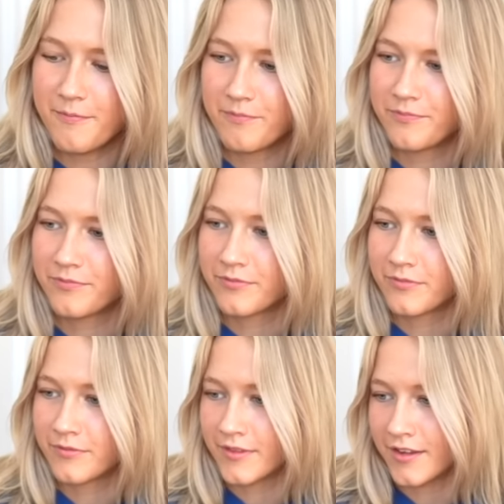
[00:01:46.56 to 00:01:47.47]

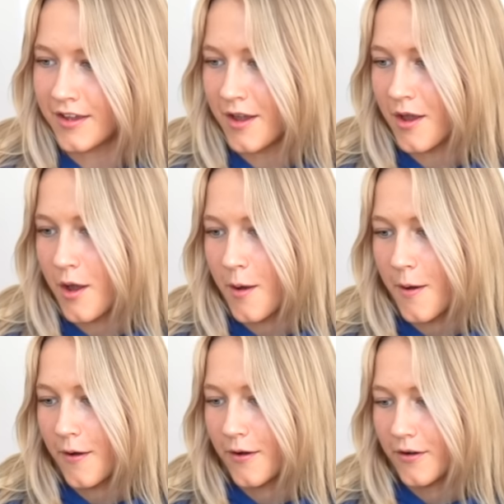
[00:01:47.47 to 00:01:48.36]

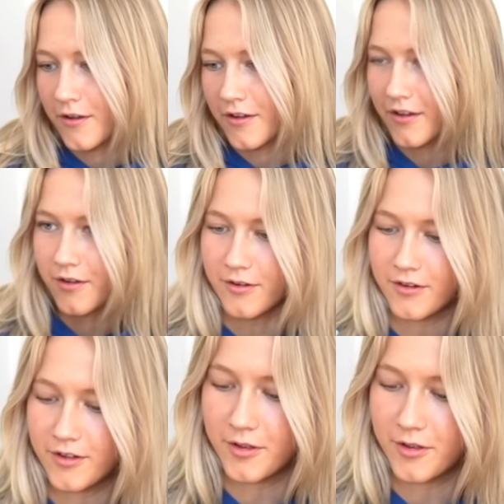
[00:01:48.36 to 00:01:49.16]
[no speech]